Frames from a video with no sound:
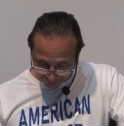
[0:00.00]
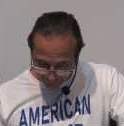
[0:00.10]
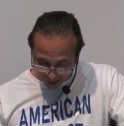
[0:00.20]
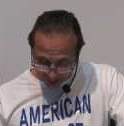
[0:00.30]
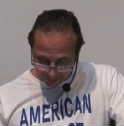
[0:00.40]

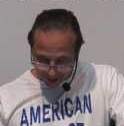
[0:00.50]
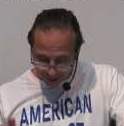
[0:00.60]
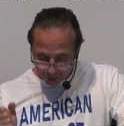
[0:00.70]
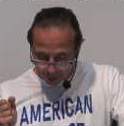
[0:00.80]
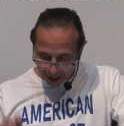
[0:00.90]
let's speak
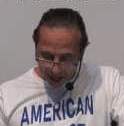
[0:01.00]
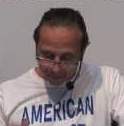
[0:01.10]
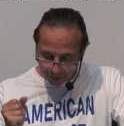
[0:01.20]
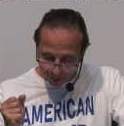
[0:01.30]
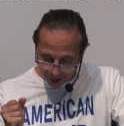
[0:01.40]
it. Do not
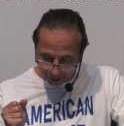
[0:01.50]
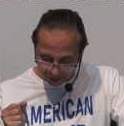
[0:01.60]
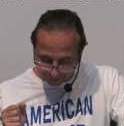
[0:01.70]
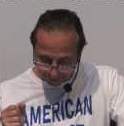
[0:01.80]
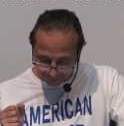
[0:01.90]
be what?
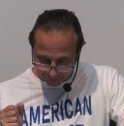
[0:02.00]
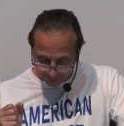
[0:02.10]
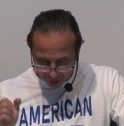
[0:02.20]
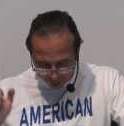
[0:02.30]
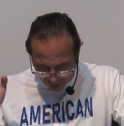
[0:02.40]
Do